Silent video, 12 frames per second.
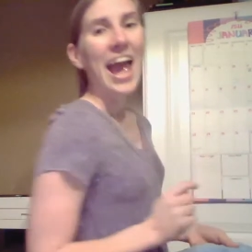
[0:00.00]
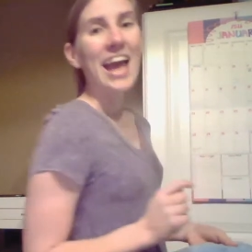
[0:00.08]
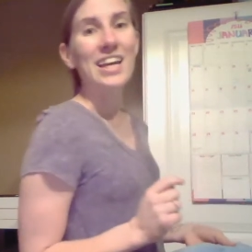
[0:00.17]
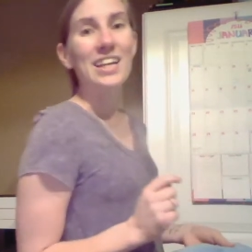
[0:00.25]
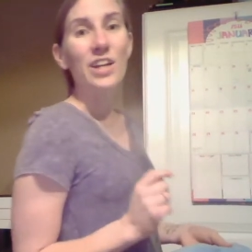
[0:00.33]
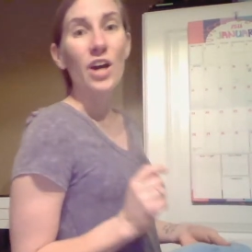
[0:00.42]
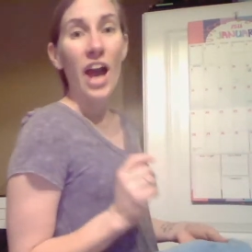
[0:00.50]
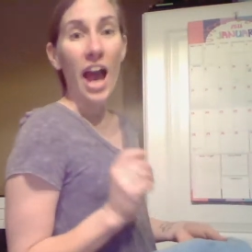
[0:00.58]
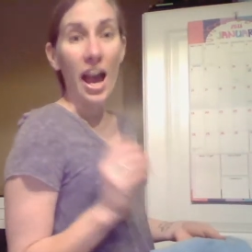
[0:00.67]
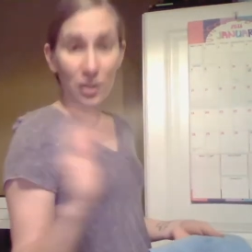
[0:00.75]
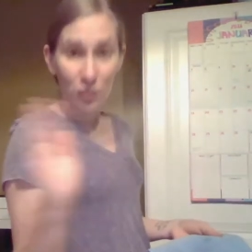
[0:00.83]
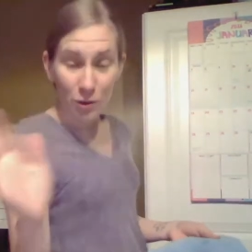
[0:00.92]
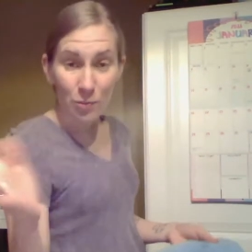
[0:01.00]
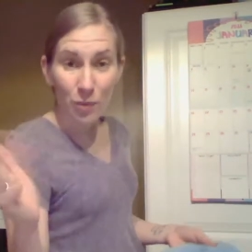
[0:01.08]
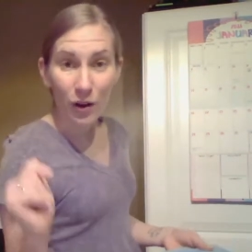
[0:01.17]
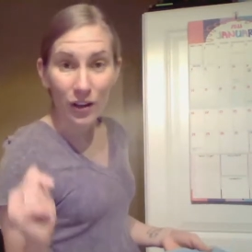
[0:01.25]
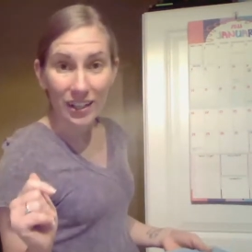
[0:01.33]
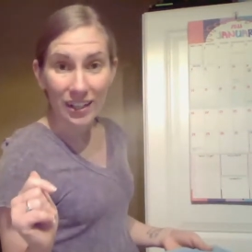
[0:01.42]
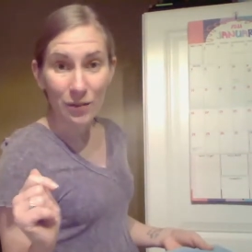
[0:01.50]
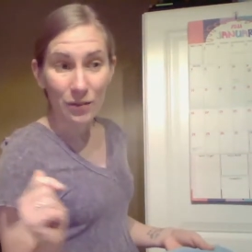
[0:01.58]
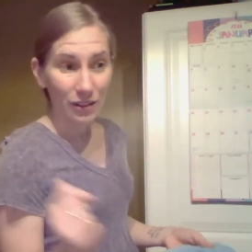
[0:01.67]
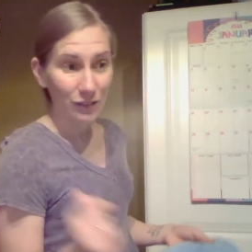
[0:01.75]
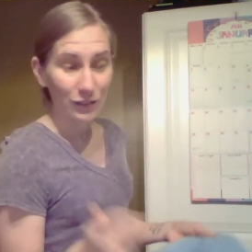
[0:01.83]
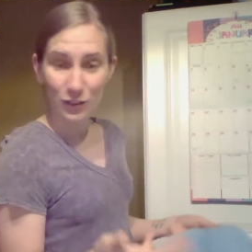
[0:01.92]
And at your party,
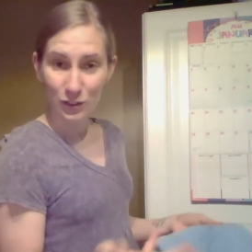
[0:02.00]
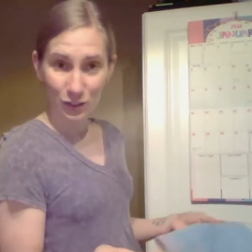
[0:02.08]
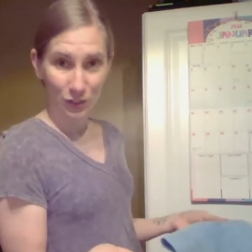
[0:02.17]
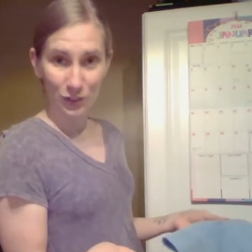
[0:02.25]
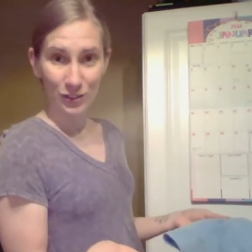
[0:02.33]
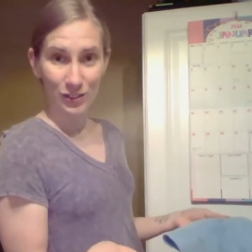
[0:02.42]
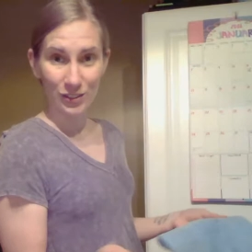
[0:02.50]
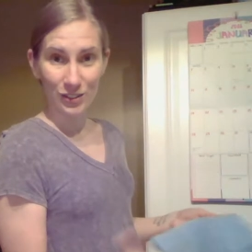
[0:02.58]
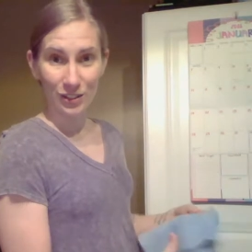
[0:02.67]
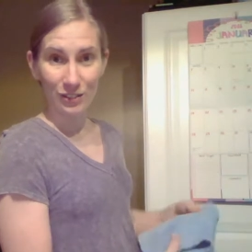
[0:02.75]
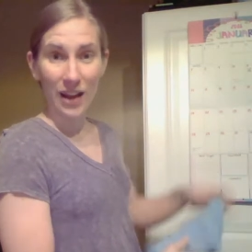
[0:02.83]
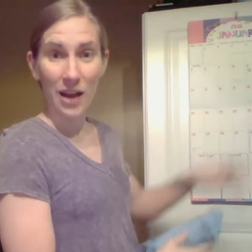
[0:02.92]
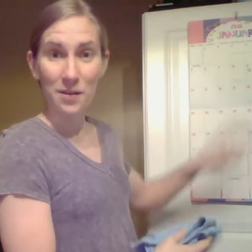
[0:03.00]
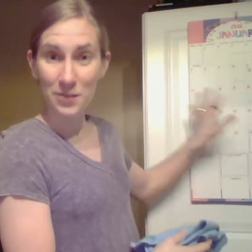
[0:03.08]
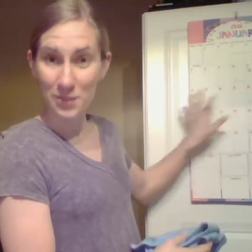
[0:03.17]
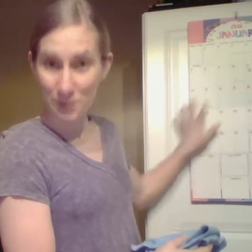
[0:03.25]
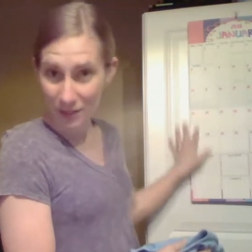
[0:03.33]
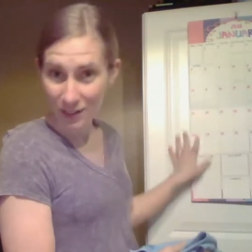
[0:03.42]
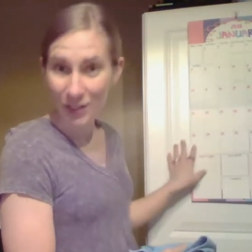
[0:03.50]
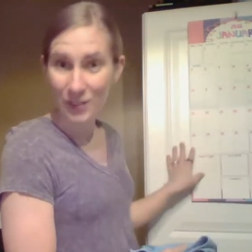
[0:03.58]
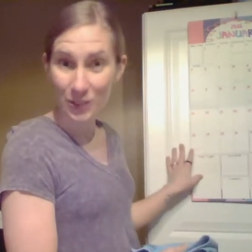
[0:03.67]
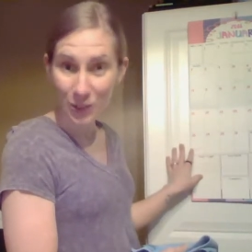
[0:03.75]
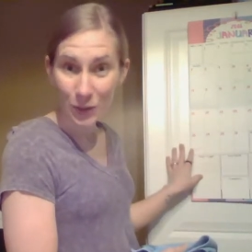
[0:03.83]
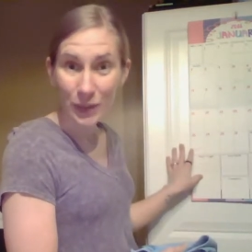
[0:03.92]
whatever you choose to serve, I will smear
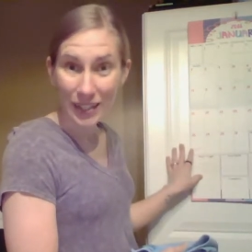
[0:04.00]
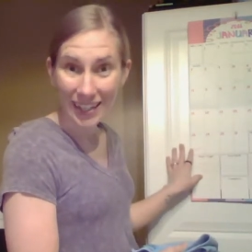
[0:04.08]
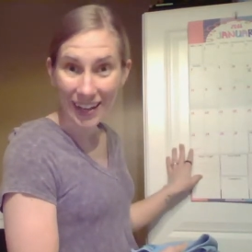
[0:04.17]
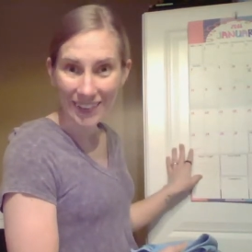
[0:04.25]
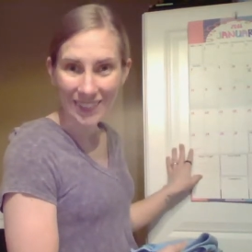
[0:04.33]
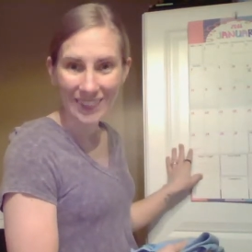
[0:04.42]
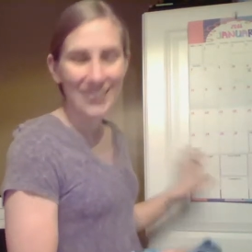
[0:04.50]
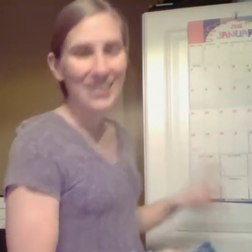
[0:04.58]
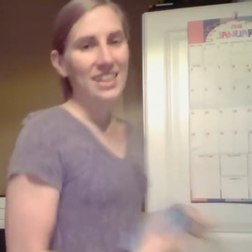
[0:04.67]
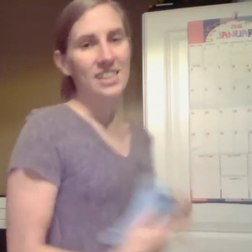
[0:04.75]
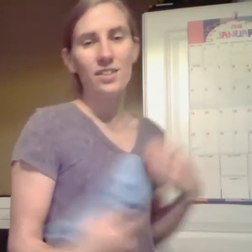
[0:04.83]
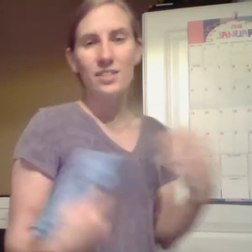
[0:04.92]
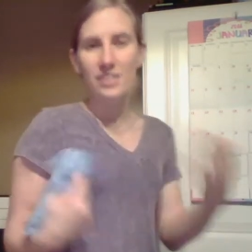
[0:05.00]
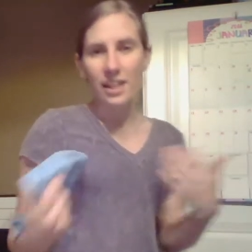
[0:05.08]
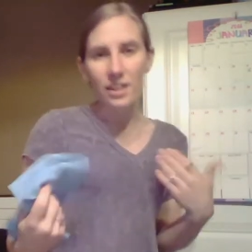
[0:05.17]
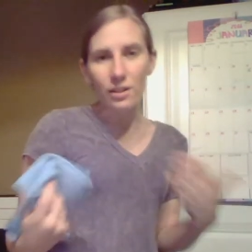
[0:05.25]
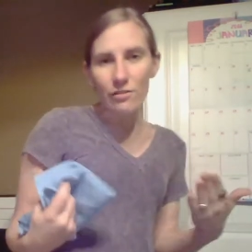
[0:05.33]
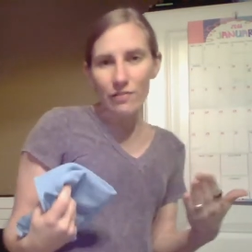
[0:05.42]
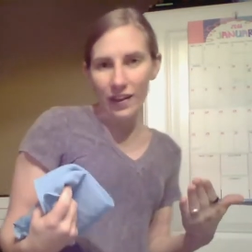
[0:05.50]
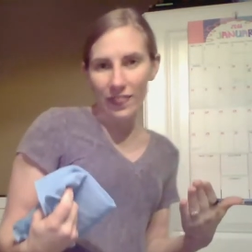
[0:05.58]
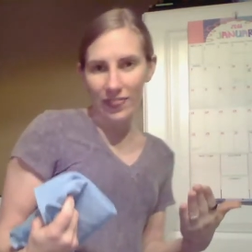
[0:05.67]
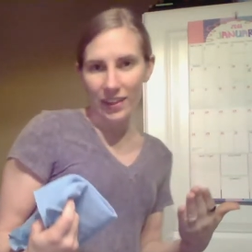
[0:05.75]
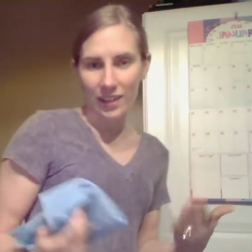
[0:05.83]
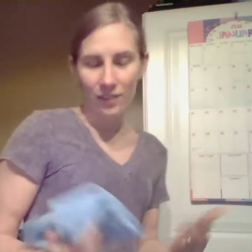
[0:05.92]
on your window. So it's that little
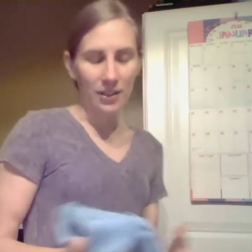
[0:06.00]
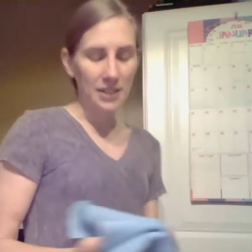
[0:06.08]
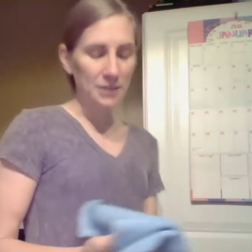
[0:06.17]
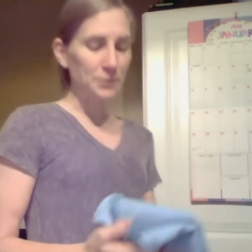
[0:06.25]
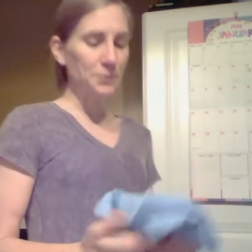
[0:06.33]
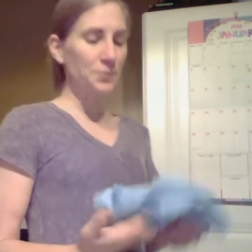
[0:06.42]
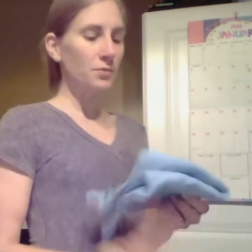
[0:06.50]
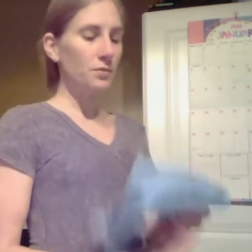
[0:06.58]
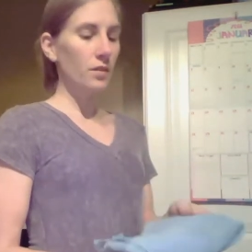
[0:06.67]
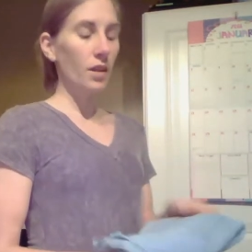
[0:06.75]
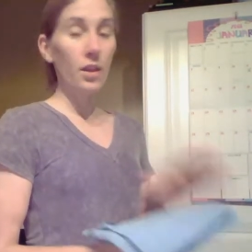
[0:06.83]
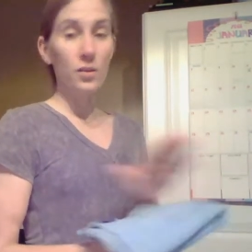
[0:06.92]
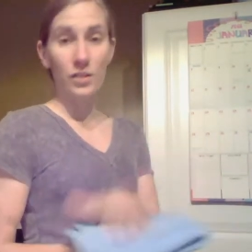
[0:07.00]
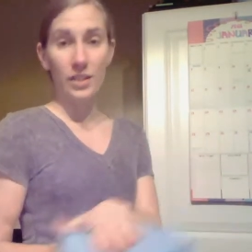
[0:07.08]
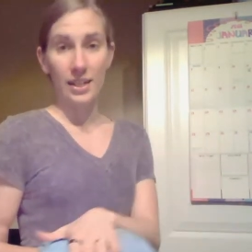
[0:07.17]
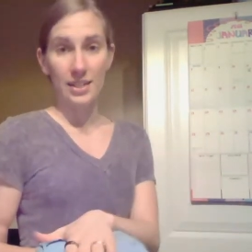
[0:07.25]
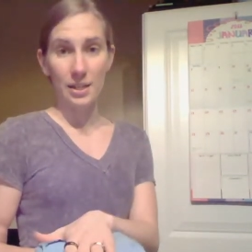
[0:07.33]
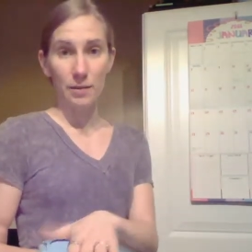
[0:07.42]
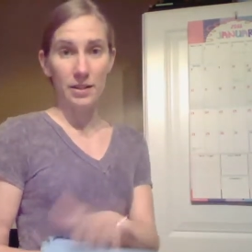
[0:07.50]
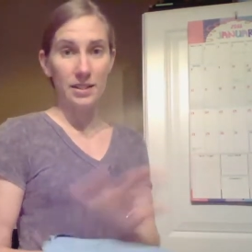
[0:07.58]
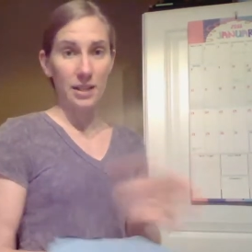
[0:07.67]
fun thing, right? So then I take my